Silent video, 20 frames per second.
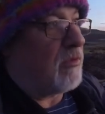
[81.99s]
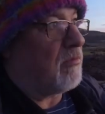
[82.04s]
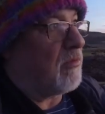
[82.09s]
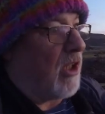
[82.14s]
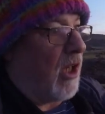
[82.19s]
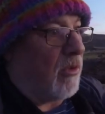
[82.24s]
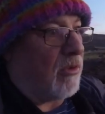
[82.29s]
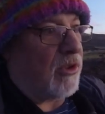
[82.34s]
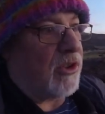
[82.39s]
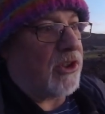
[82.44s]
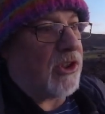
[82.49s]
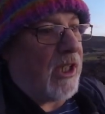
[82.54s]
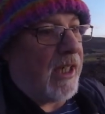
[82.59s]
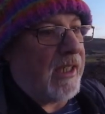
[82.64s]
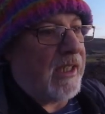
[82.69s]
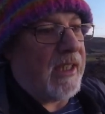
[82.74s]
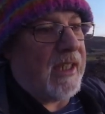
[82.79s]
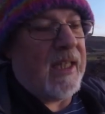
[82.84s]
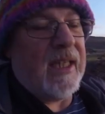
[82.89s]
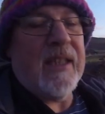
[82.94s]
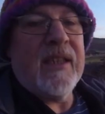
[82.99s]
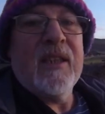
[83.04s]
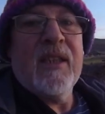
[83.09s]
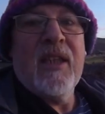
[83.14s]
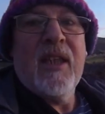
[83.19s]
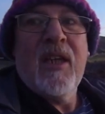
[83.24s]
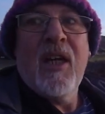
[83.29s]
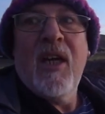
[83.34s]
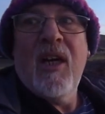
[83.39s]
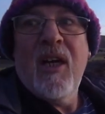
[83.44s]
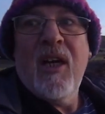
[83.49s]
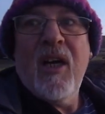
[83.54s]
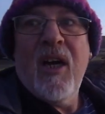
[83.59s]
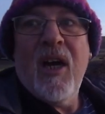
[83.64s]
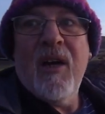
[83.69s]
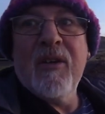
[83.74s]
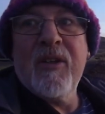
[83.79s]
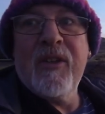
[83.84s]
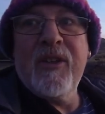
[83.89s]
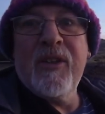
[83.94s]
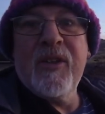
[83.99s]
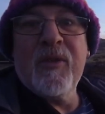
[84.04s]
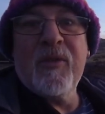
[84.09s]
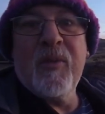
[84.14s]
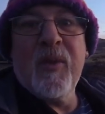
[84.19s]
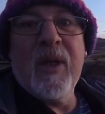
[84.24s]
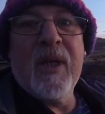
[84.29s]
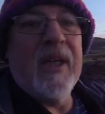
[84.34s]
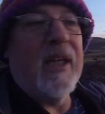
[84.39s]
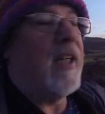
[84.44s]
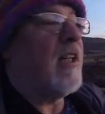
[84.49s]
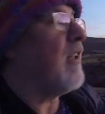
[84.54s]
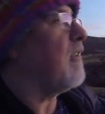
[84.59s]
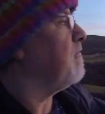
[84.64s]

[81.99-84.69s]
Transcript: total shade here, I'm going to